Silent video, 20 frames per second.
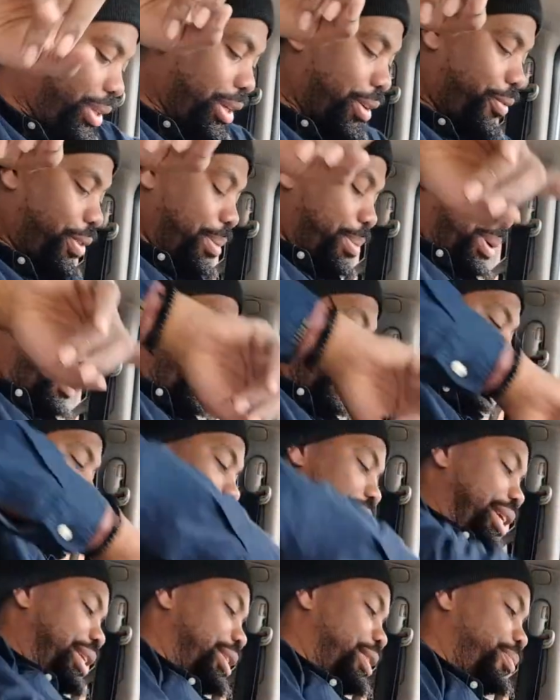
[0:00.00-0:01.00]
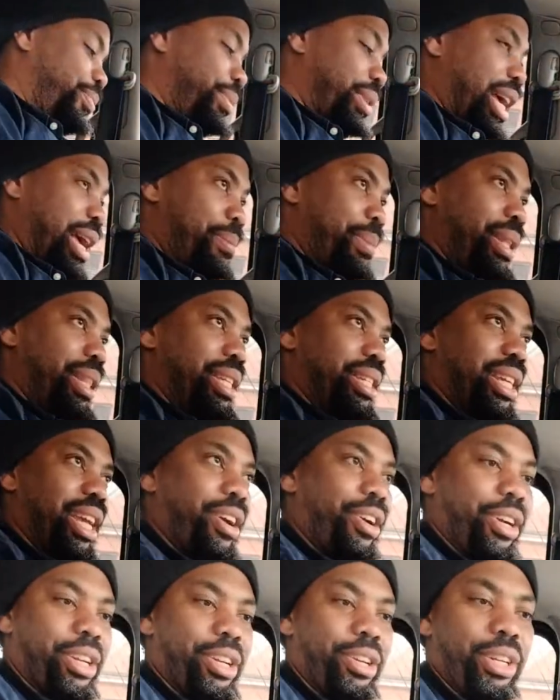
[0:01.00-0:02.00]
can find my work that I can do. I made this
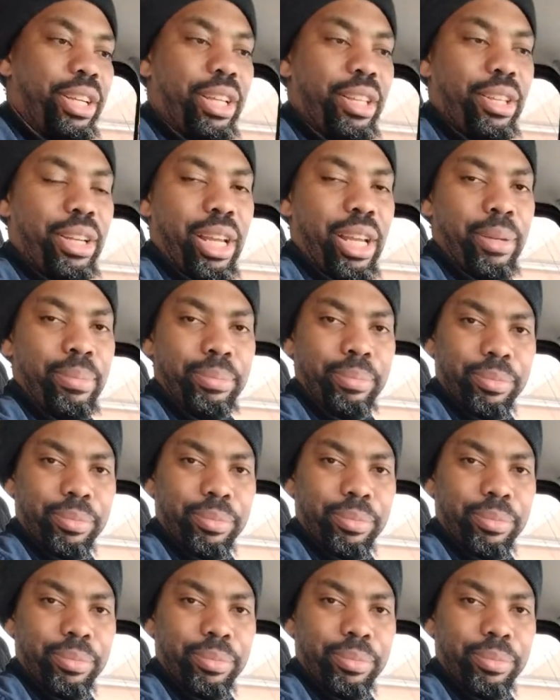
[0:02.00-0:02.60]
character the other day.